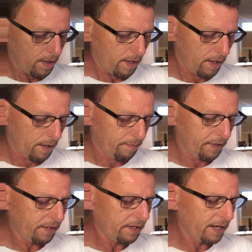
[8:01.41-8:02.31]
Um,
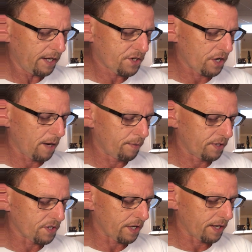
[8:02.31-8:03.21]
they did a nice job with
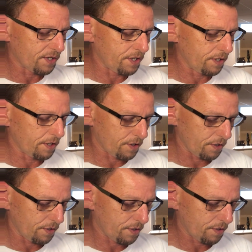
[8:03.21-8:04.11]
these legacy
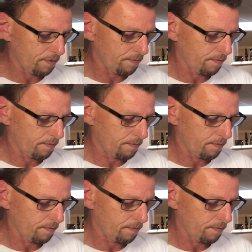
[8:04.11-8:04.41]
editions.